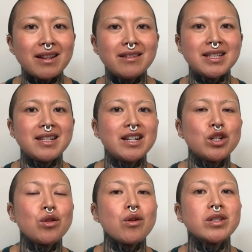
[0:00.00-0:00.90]
listening
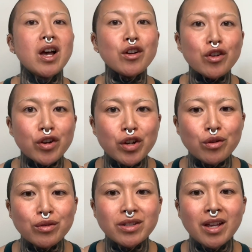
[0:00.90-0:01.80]
to those hunger
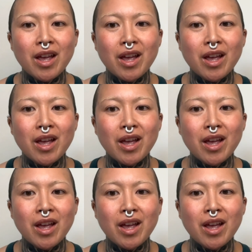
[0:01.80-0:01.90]
cues?